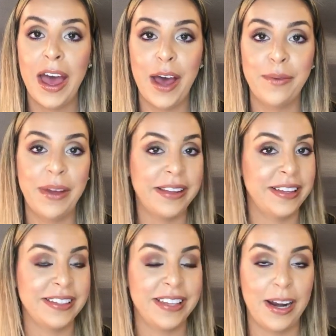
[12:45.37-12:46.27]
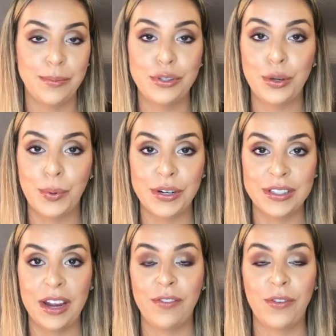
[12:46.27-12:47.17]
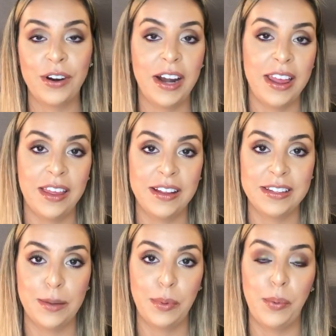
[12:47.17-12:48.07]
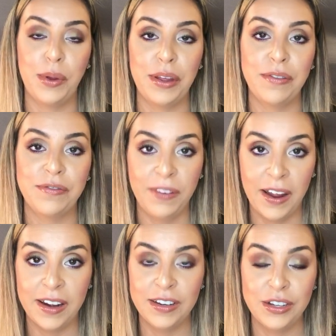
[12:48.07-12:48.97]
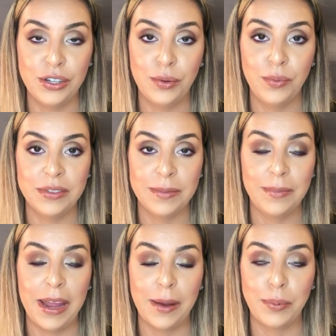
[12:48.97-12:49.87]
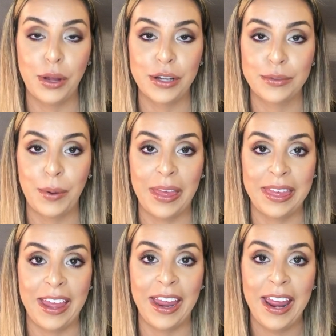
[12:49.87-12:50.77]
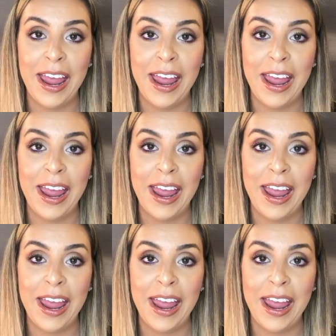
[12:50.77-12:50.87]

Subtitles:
As I said, I'm super excited for it and I think it's going to be really fun to do some makeup looks with it.